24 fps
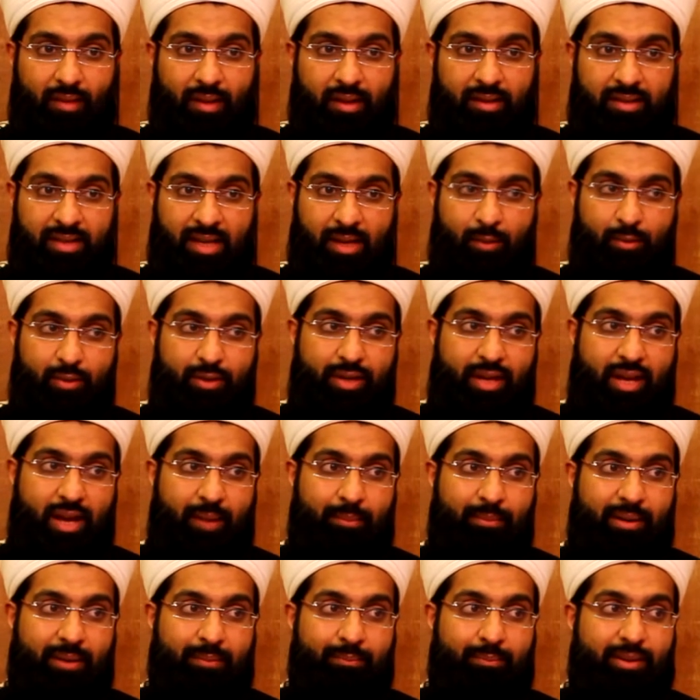they would come
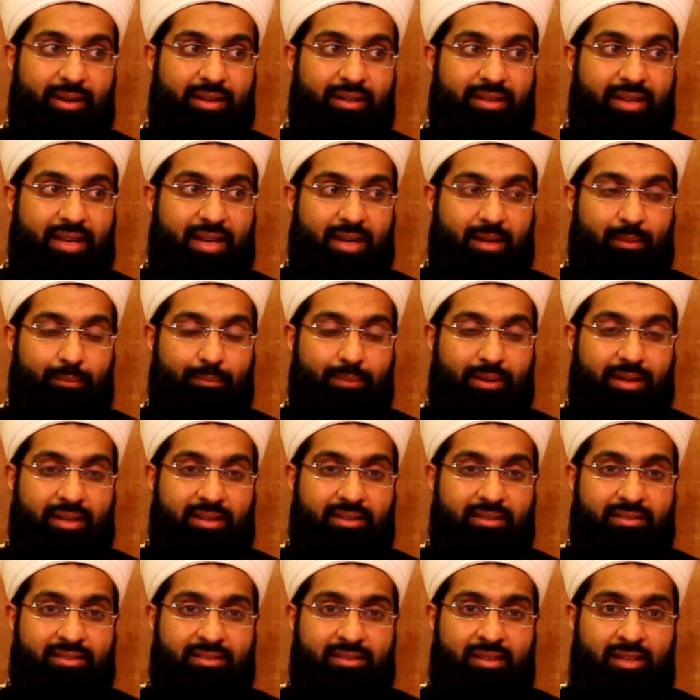and bring their
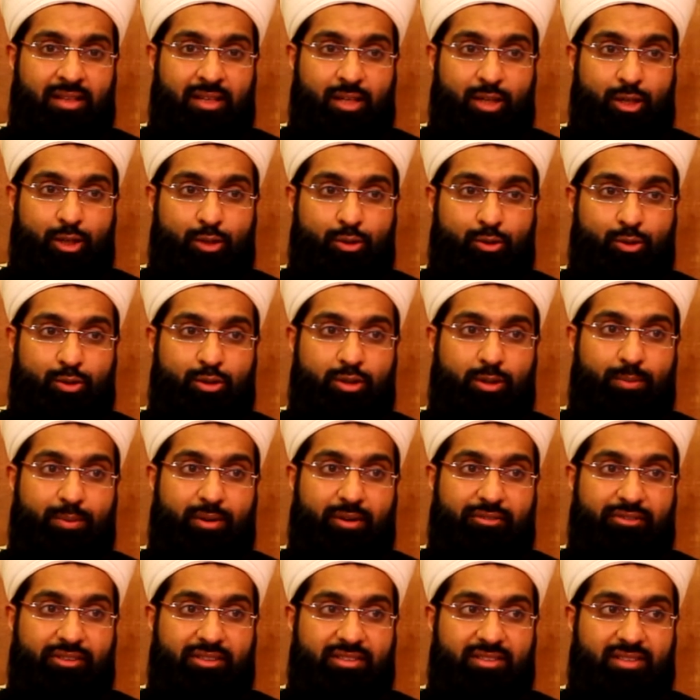complaints to the
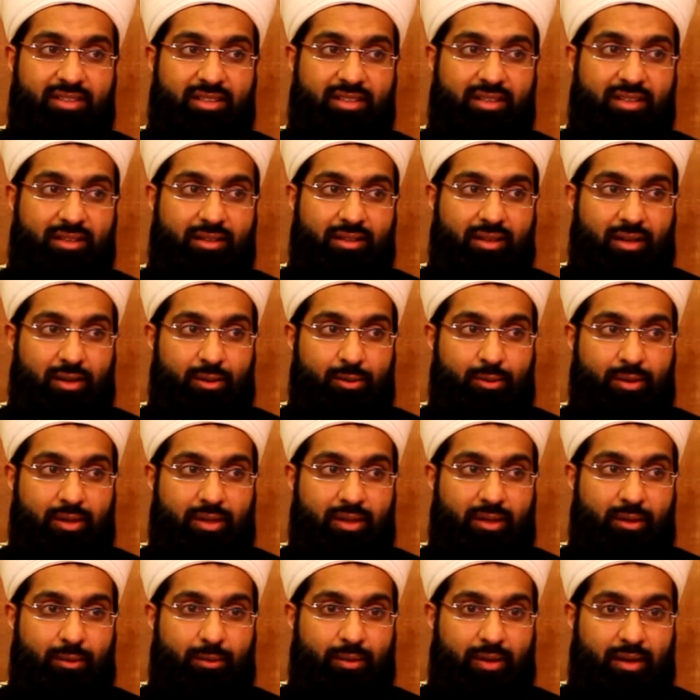Prophet sallallahu
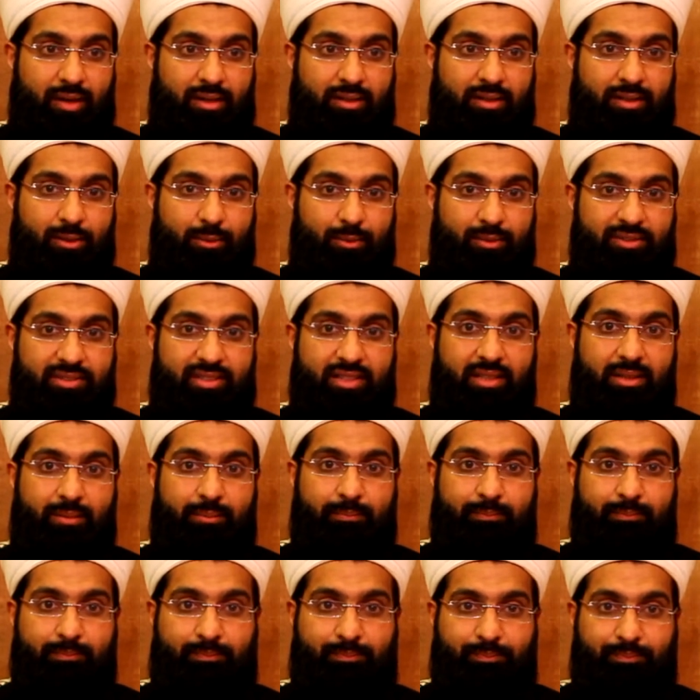alaihi wasallam.
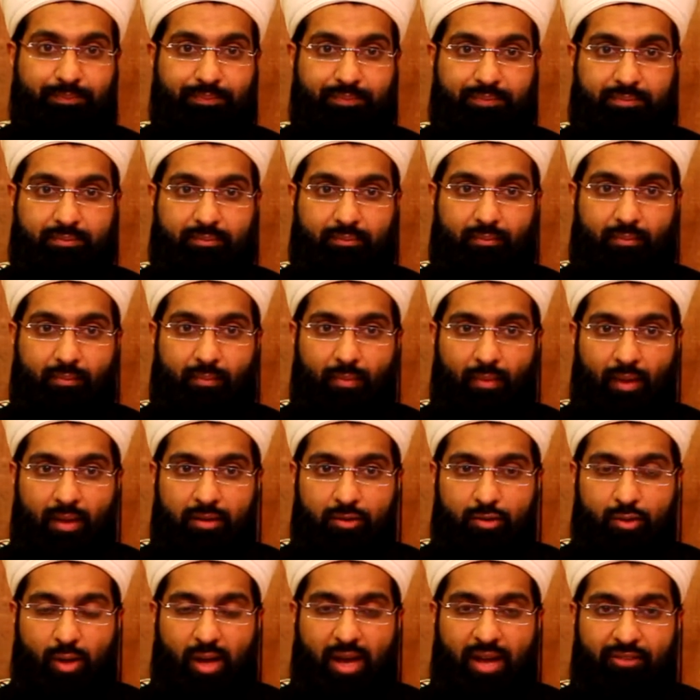
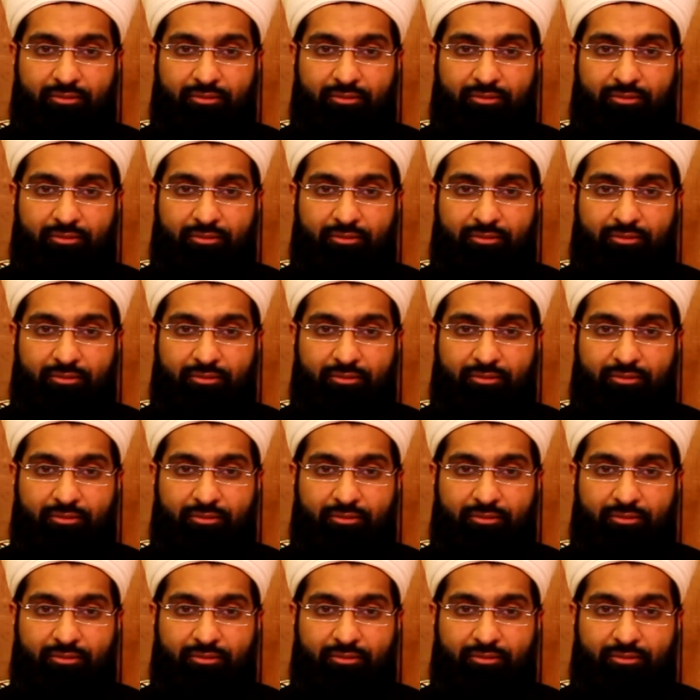So